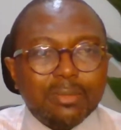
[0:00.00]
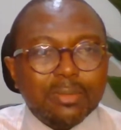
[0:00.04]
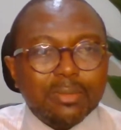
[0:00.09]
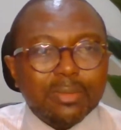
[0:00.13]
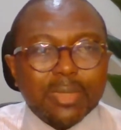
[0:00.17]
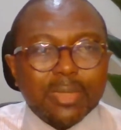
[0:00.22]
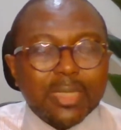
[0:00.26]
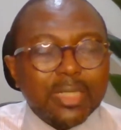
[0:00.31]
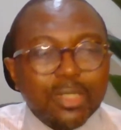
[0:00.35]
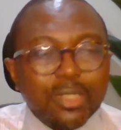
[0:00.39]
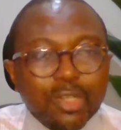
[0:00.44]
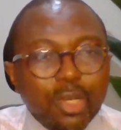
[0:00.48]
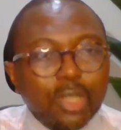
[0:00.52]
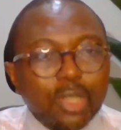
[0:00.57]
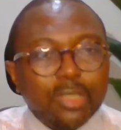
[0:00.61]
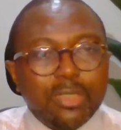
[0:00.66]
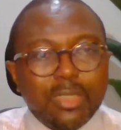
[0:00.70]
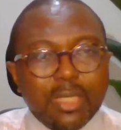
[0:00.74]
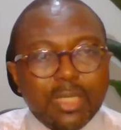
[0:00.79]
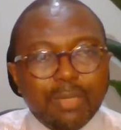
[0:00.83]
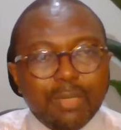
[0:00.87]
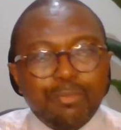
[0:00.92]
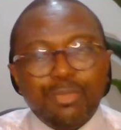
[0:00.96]
did not
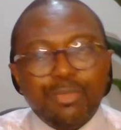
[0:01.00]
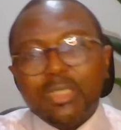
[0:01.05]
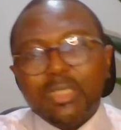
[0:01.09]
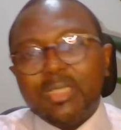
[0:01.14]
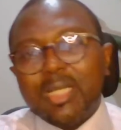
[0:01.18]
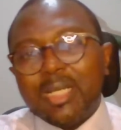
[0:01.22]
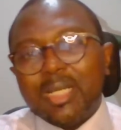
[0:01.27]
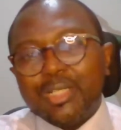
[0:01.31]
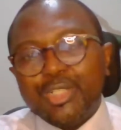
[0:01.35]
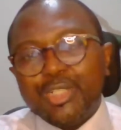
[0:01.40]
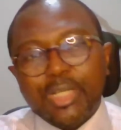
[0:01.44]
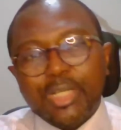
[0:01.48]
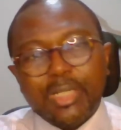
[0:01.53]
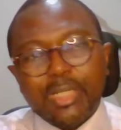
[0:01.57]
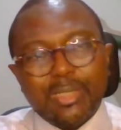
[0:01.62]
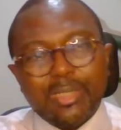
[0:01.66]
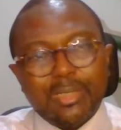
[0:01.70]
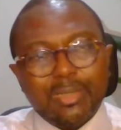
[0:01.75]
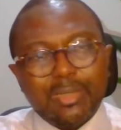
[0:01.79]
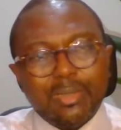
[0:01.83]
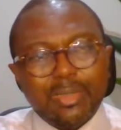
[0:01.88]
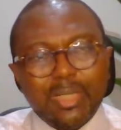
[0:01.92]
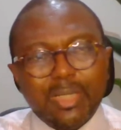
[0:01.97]
embrace that
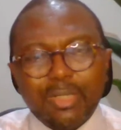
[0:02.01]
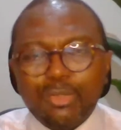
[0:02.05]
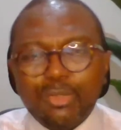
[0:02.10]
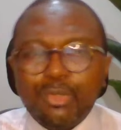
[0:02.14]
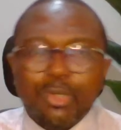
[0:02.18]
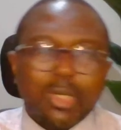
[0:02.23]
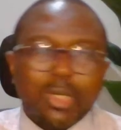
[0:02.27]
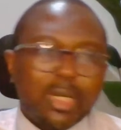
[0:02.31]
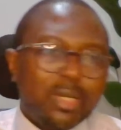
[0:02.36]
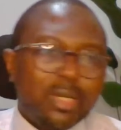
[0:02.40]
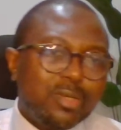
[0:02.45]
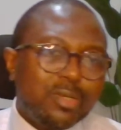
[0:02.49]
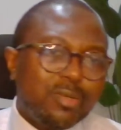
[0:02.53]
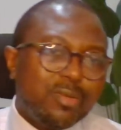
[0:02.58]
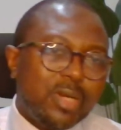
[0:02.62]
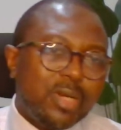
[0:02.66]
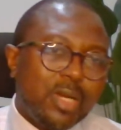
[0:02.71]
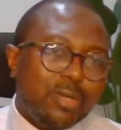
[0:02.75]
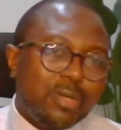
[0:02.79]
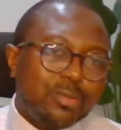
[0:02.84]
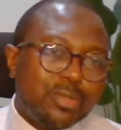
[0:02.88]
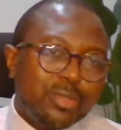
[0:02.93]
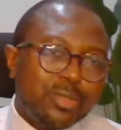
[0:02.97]
change. They took another
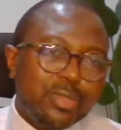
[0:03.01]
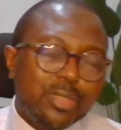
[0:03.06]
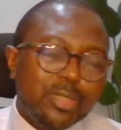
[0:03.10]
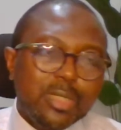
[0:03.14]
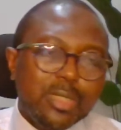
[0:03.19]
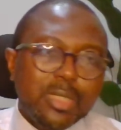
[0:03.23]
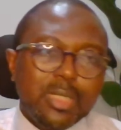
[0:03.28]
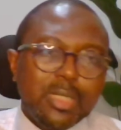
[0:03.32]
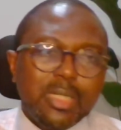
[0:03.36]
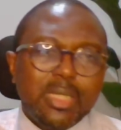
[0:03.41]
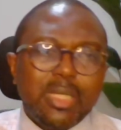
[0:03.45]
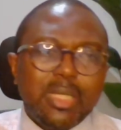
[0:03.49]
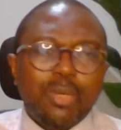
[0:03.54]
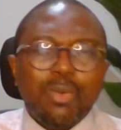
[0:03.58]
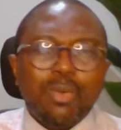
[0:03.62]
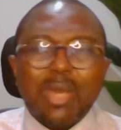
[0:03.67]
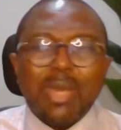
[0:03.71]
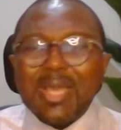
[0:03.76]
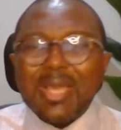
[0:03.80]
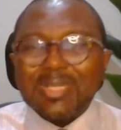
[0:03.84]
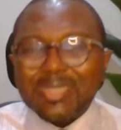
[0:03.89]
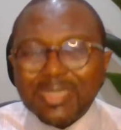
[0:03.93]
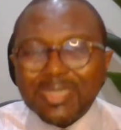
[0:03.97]
route. They were
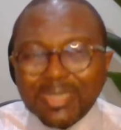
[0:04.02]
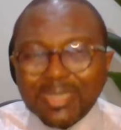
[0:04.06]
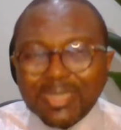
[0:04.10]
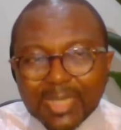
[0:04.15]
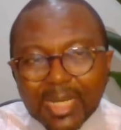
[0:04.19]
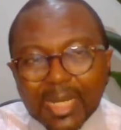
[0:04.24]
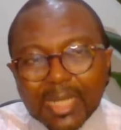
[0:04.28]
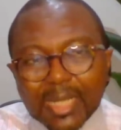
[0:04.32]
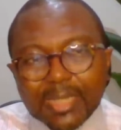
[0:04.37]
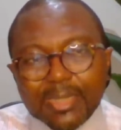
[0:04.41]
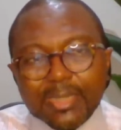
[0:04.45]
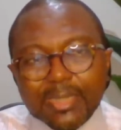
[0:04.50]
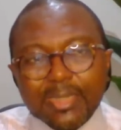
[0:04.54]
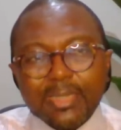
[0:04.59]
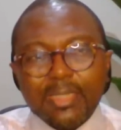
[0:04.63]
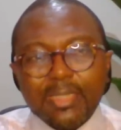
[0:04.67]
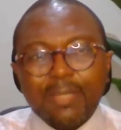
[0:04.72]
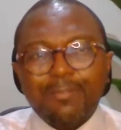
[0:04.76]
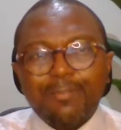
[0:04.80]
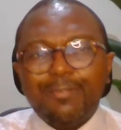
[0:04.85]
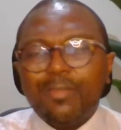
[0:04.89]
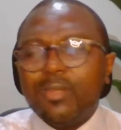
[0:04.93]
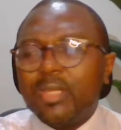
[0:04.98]
hesitant.
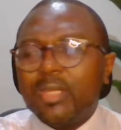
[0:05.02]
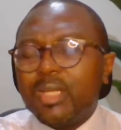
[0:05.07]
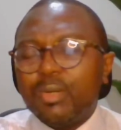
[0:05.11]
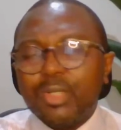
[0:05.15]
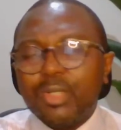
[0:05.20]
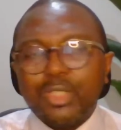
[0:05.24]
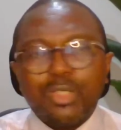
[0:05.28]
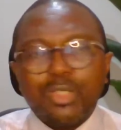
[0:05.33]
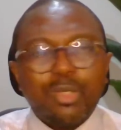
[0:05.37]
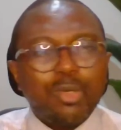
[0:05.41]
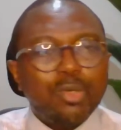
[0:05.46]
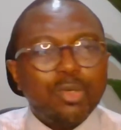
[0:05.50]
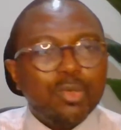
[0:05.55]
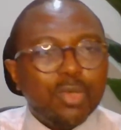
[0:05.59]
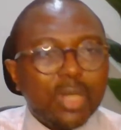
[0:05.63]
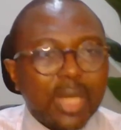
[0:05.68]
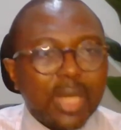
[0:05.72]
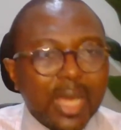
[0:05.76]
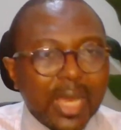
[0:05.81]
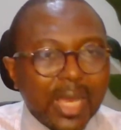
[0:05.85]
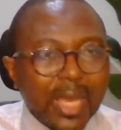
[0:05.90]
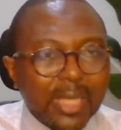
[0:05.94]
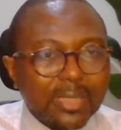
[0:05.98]
They felt that wasn't going to
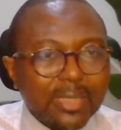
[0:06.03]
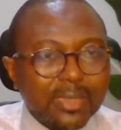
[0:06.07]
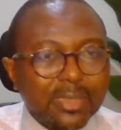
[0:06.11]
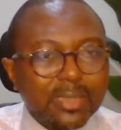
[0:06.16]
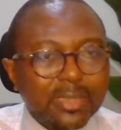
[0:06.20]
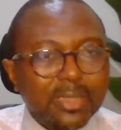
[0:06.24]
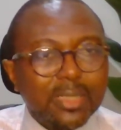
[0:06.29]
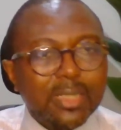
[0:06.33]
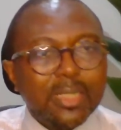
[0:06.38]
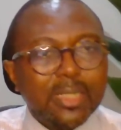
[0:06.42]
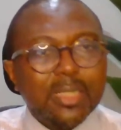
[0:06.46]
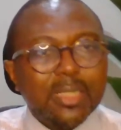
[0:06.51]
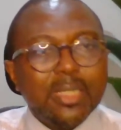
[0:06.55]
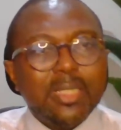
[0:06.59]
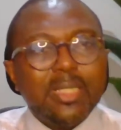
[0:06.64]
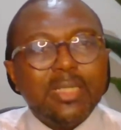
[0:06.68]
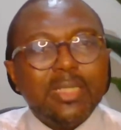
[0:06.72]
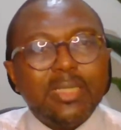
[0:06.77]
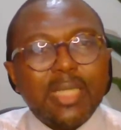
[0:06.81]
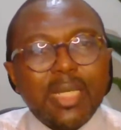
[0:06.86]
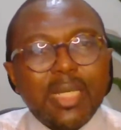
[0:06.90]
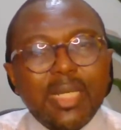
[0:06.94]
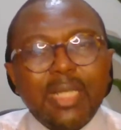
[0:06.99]
last.
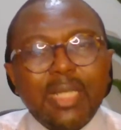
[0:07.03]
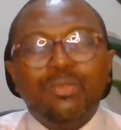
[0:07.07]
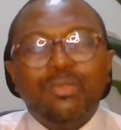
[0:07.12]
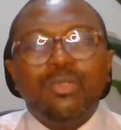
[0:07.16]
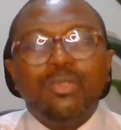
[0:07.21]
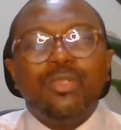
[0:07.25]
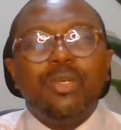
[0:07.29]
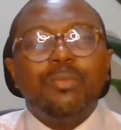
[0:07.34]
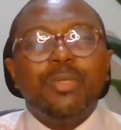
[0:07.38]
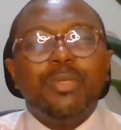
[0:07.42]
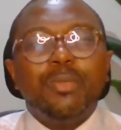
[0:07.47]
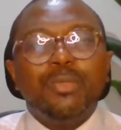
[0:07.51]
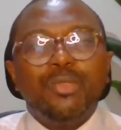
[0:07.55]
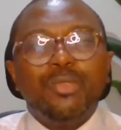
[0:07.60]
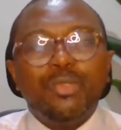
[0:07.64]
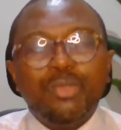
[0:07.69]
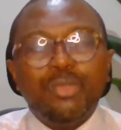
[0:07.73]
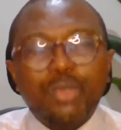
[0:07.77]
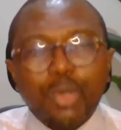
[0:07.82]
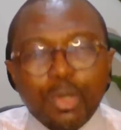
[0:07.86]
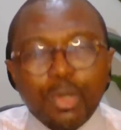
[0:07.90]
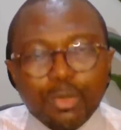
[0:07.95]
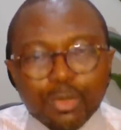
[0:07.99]
Internet will not be able to
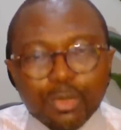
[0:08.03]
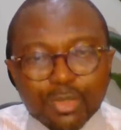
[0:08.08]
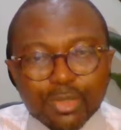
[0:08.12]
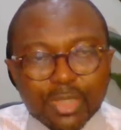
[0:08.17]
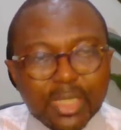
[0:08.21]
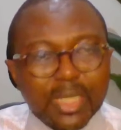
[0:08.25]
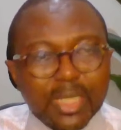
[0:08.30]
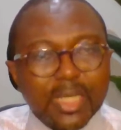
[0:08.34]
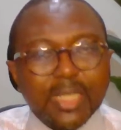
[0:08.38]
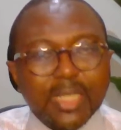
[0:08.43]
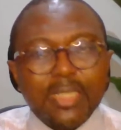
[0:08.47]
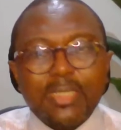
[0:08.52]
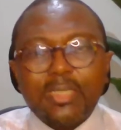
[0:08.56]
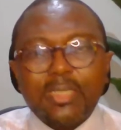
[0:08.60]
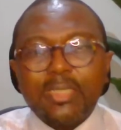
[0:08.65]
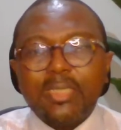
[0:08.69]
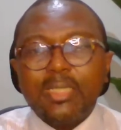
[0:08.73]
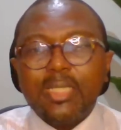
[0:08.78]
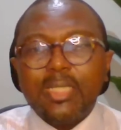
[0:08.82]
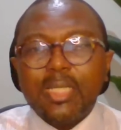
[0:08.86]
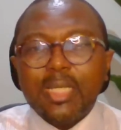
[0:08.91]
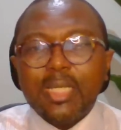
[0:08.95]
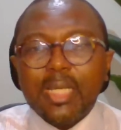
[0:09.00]
do all those things.
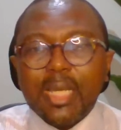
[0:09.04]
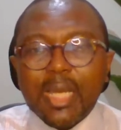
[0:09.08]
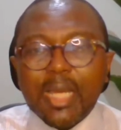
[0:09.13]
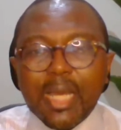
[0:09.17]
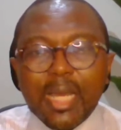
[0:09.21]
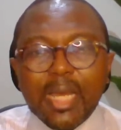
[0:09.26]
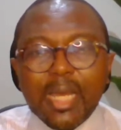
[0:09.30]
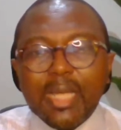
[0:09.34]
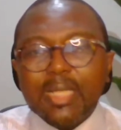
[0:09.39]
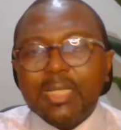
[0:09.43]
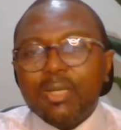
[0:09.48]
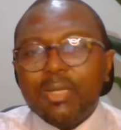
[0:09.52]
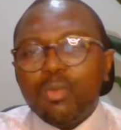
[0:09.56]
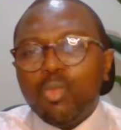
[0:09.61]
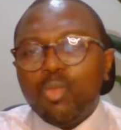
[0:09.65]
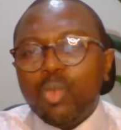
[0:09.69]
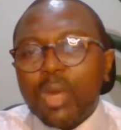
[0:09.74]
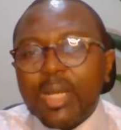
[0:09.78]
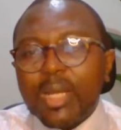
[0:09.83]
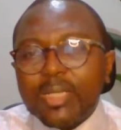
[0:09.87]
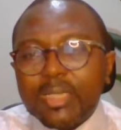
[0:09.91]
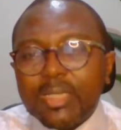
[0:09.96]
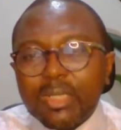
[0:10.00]
And they
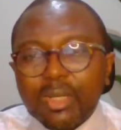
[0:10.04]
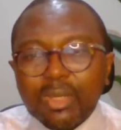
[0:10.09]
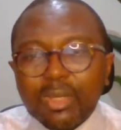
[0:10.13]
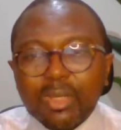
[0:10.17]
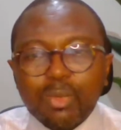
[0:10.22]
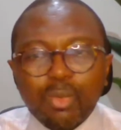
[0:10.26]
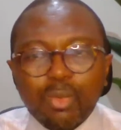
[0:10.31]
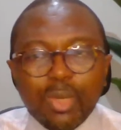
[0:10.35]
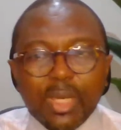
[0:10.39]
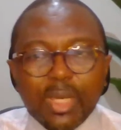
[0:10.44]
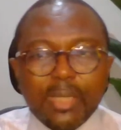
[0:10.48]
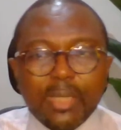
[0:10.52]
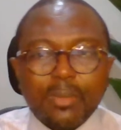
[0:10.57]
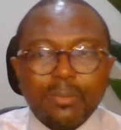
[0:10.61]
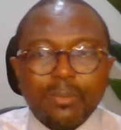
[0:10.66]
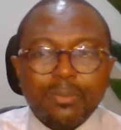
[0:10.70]
went the other way,